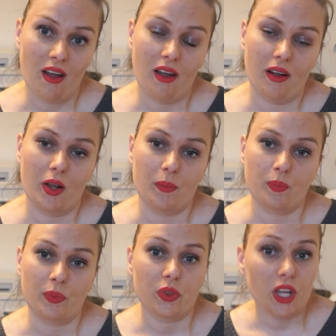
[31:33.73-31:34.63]

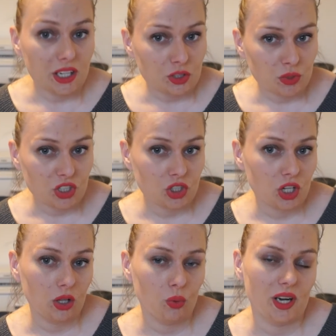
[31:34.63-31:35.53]
Um, not as much
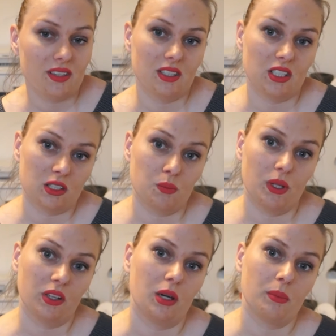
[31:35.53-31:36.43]
color-wise, it does
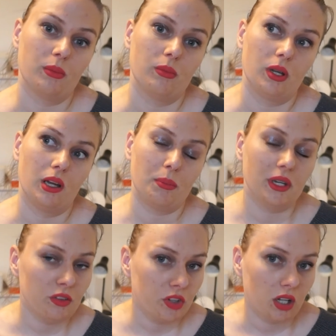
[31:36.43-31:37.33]
build up a bit
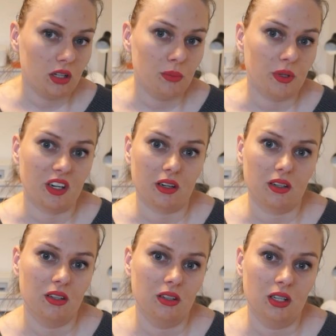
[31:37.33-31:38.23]
of color, but not
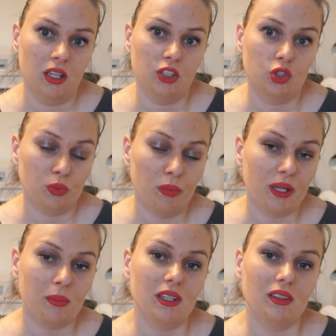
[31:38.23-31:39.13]
super
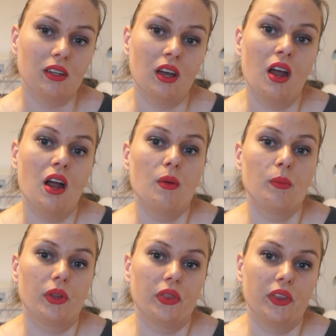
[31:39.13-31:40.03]
pigmented.
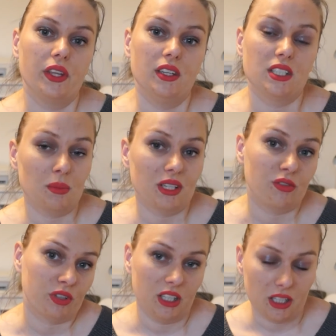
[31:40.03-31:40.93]
But the shimmer
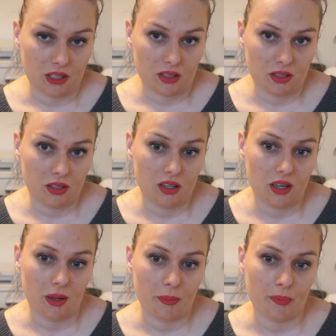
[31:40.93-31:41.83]
definitely
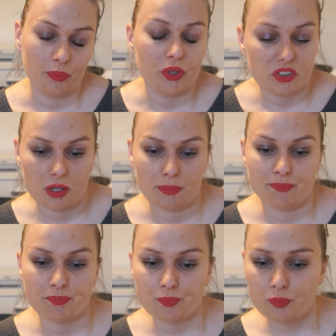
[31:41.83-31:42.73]
um, builds up.
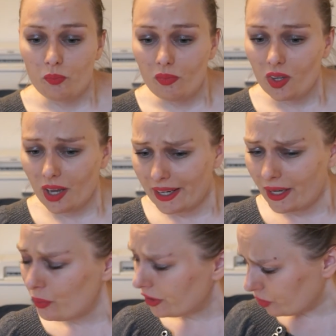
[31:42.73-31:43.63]
And
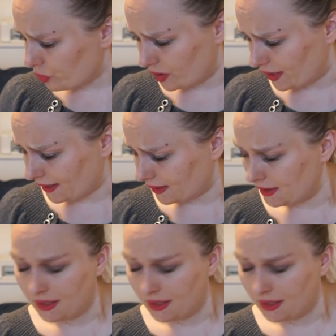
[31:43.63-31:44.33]
I will use it again.